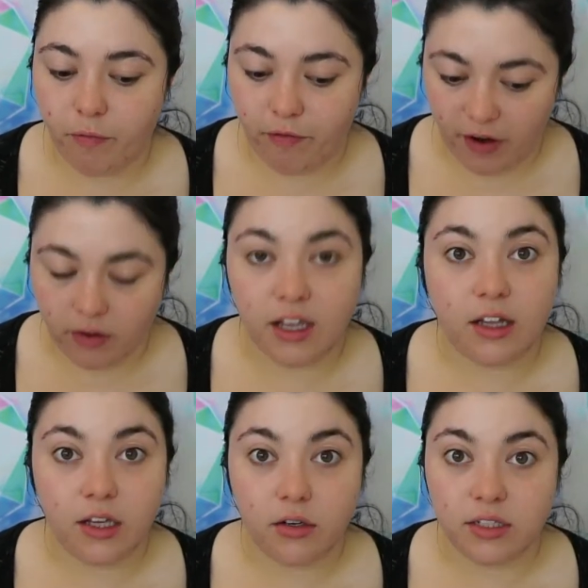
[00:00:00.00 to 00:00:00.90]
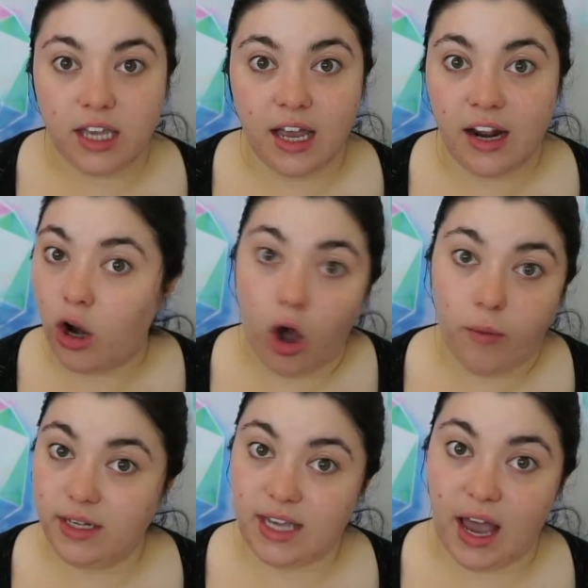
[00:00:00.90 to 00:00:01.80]
fairly clear skin and
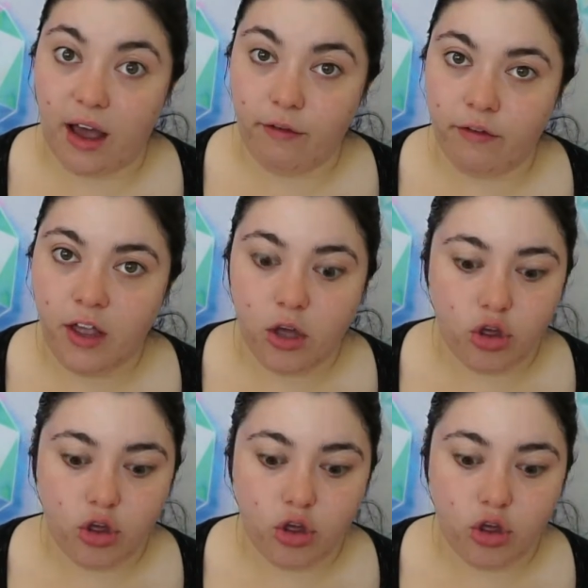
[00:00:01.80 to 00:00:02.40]
always have,